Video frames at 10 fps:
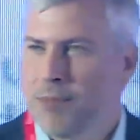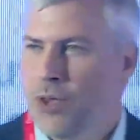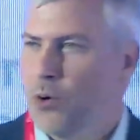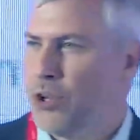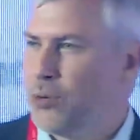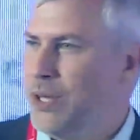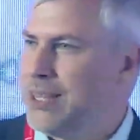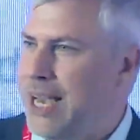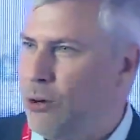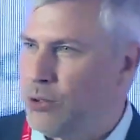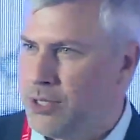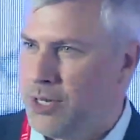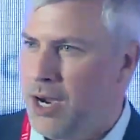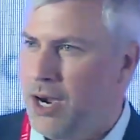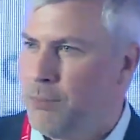or 3,000
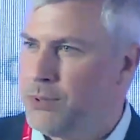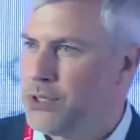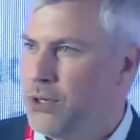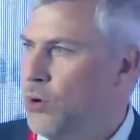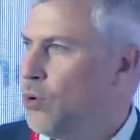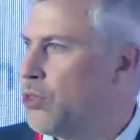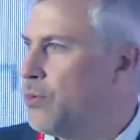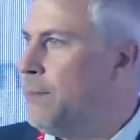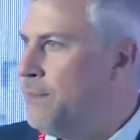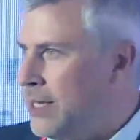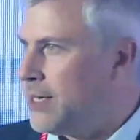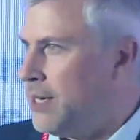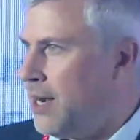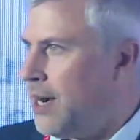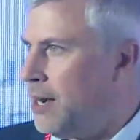hops or 3 million
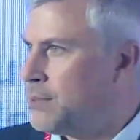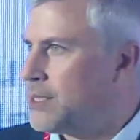hops.